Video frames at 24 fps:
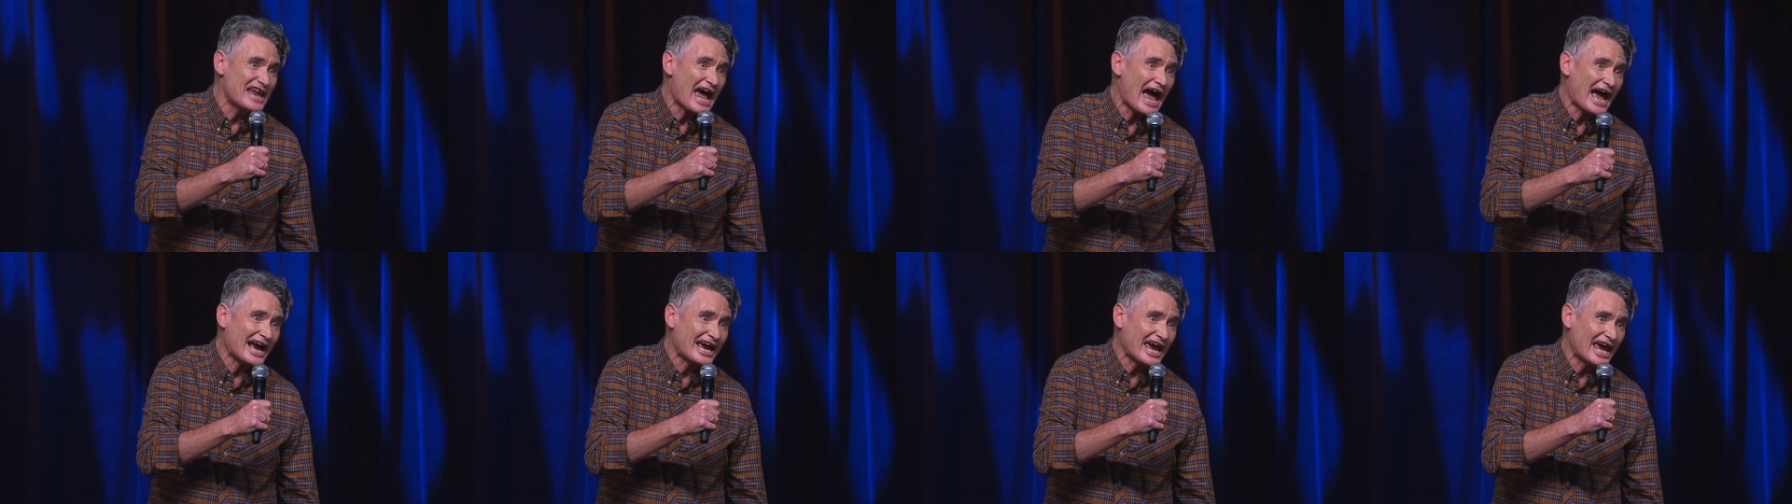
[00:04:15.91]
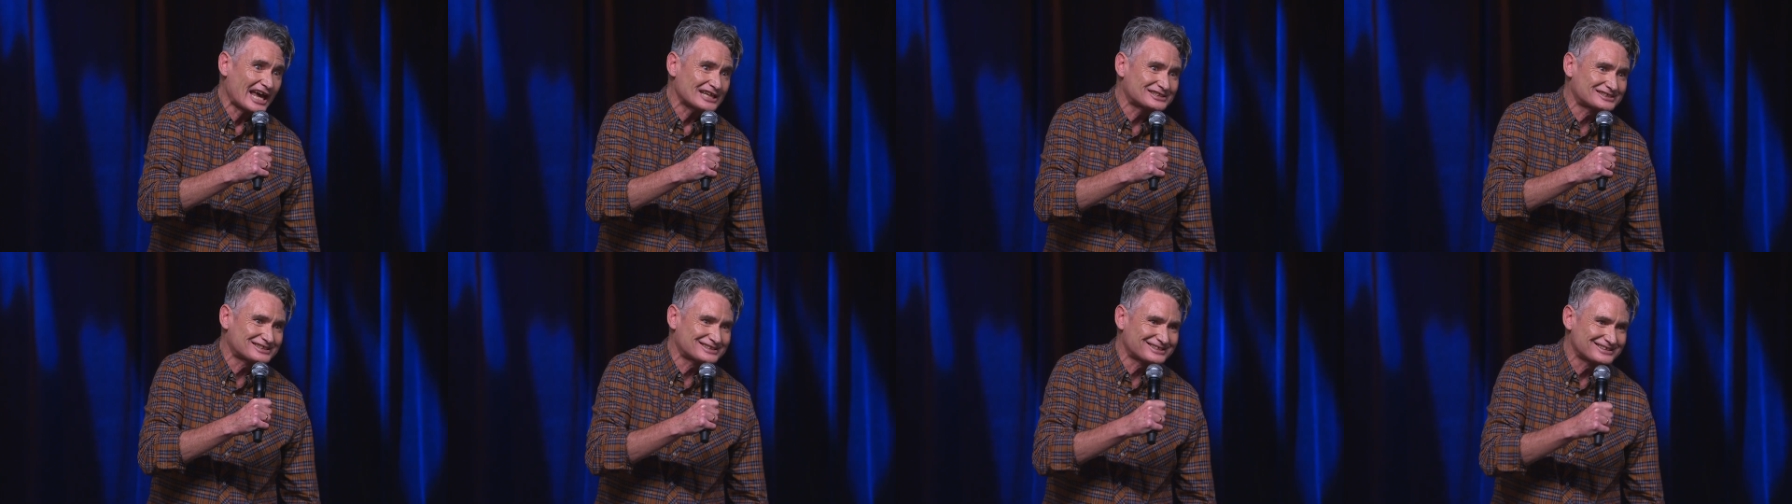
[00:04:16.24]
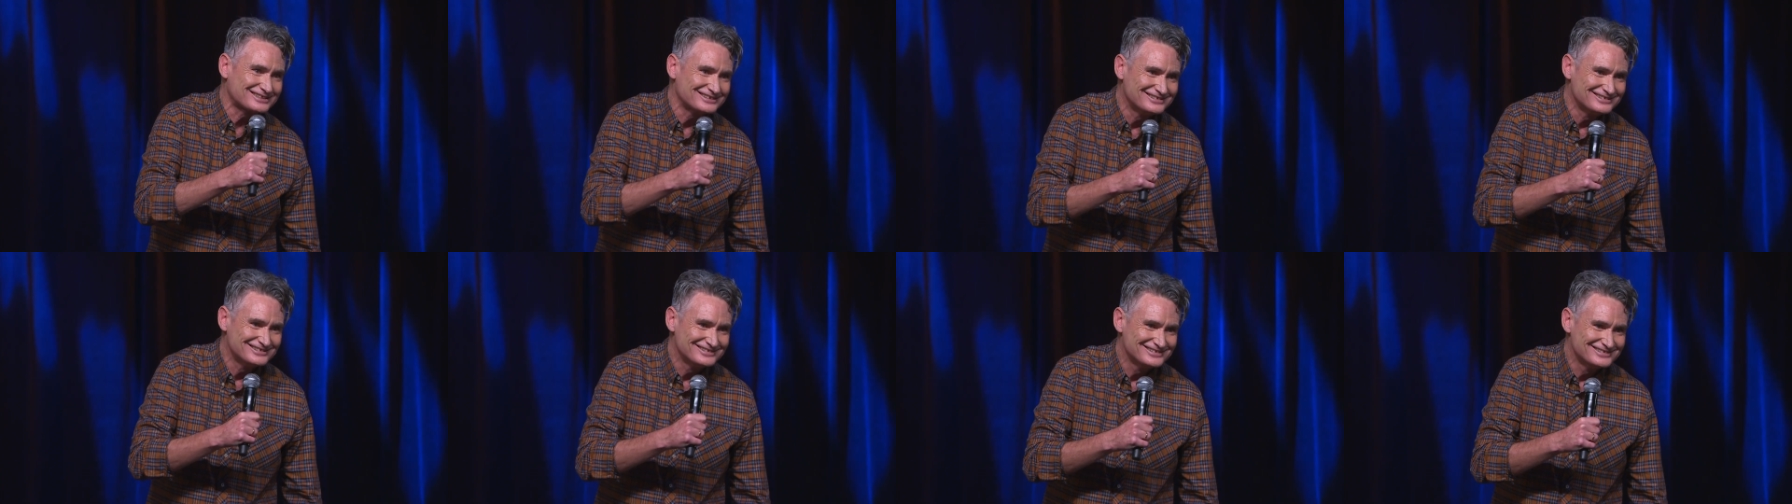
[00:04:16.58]

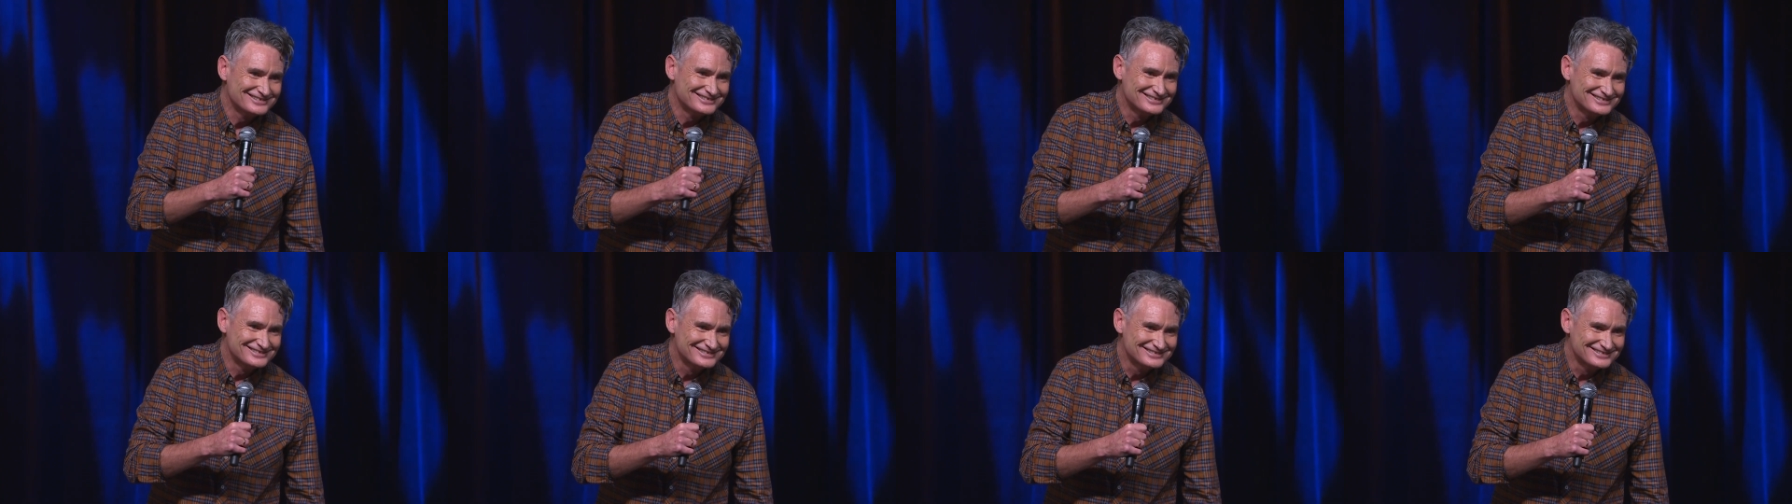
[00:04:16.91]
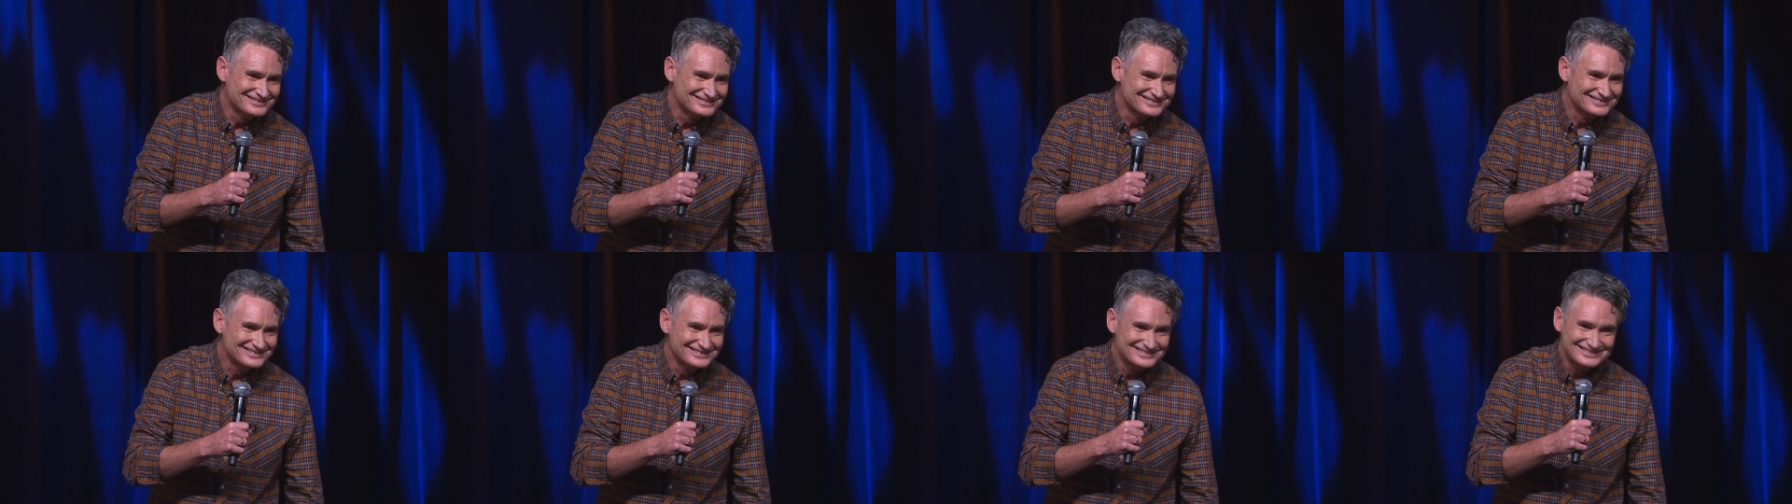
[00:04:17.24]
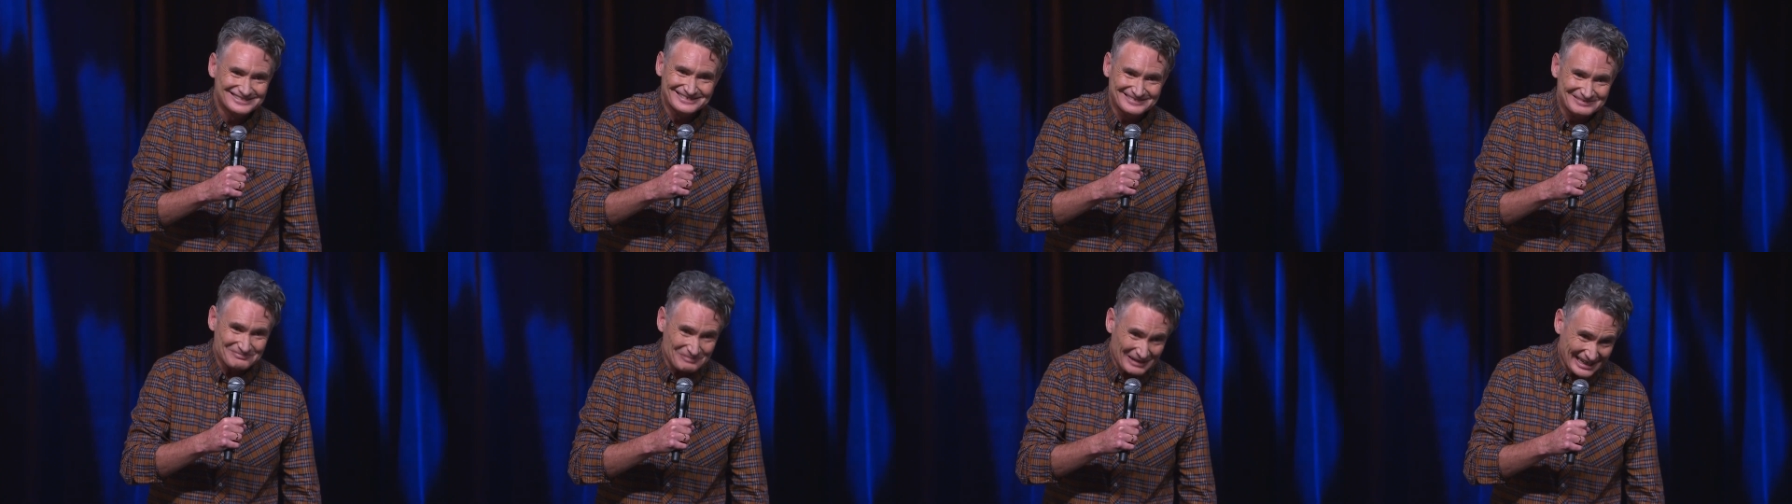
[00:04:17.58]
nuggets.
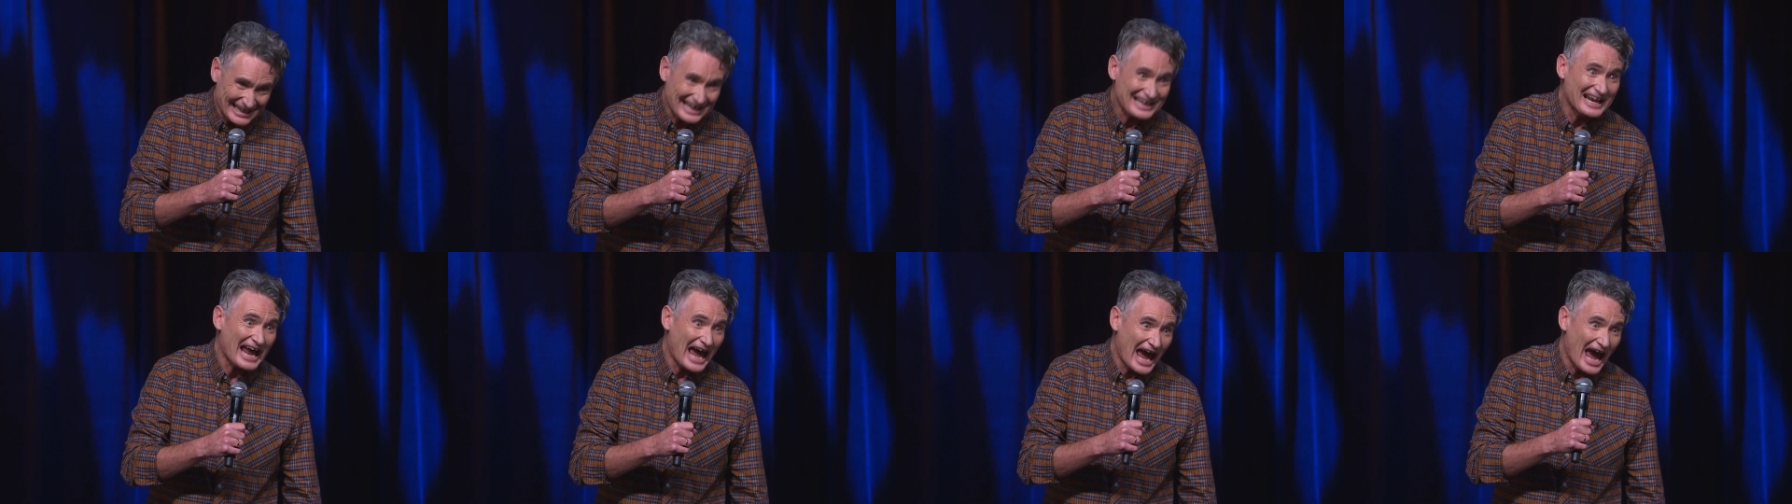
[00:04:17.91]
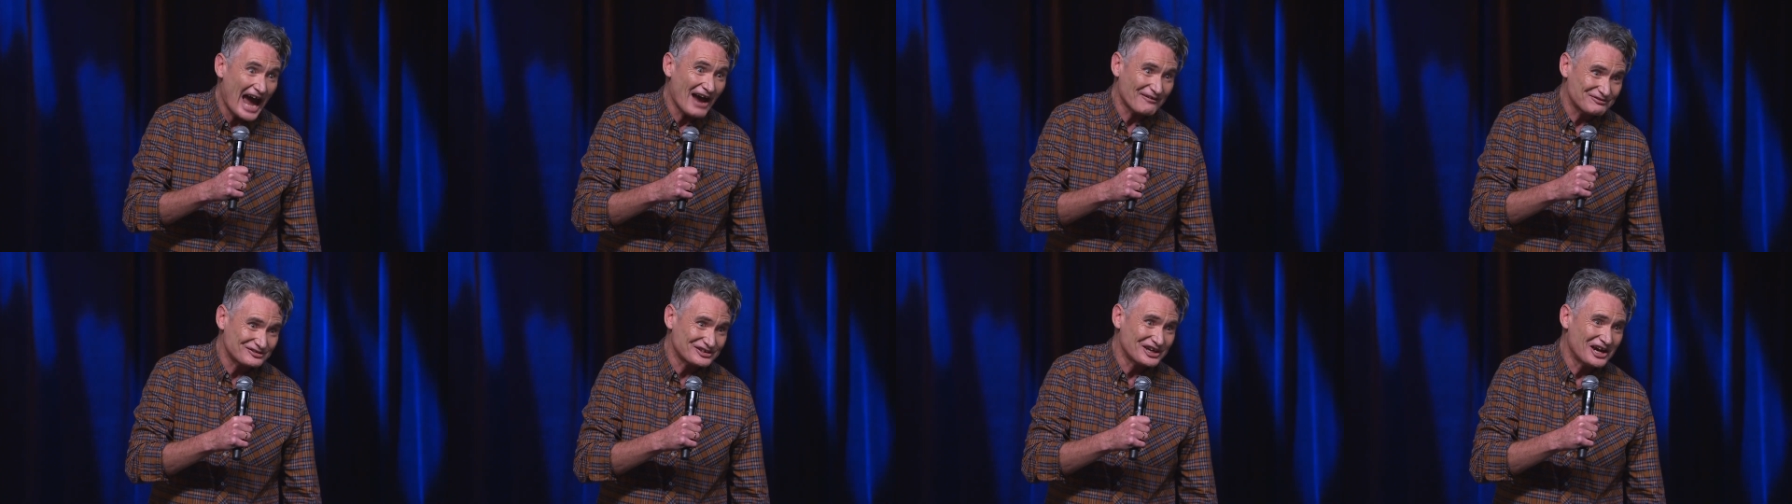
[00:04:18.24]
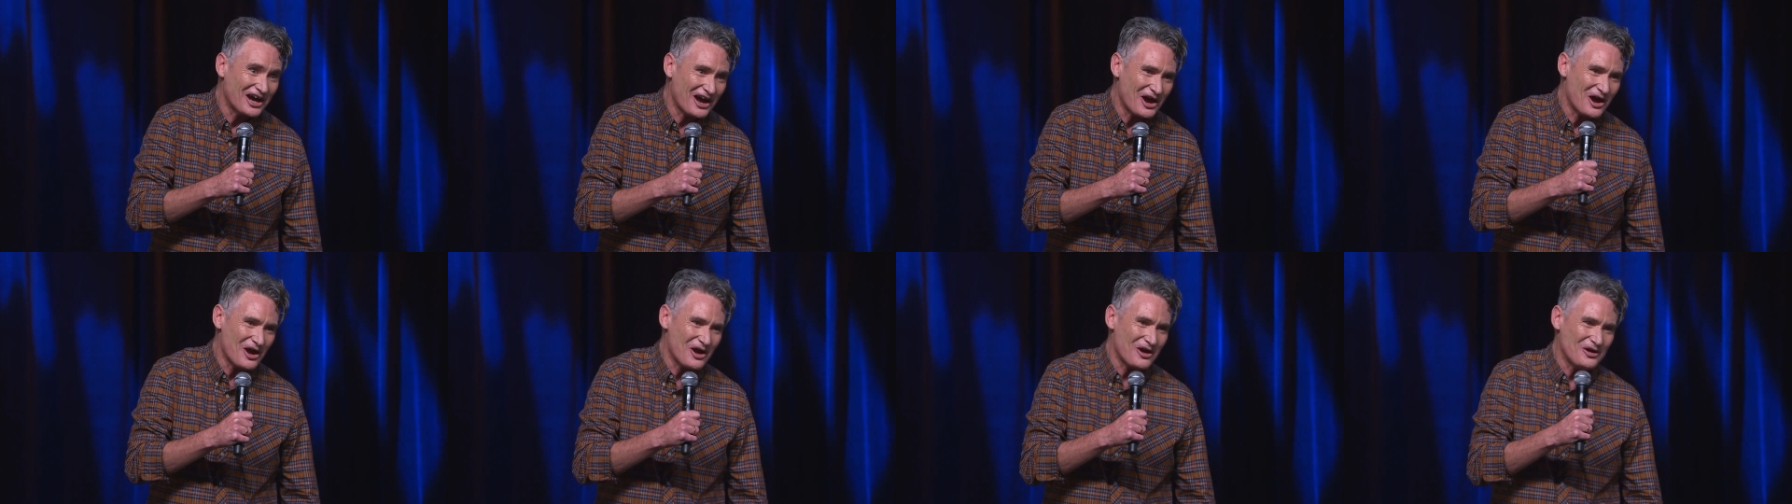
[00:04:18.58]
We're going to have
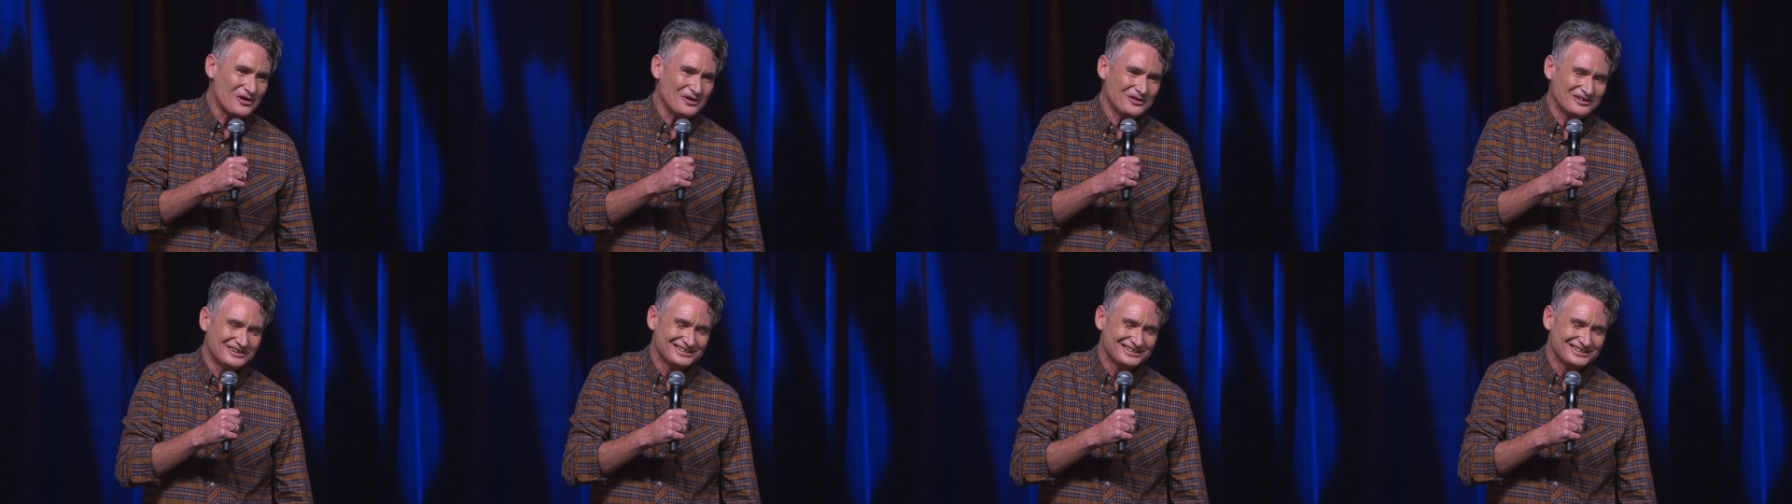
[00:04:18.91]
to.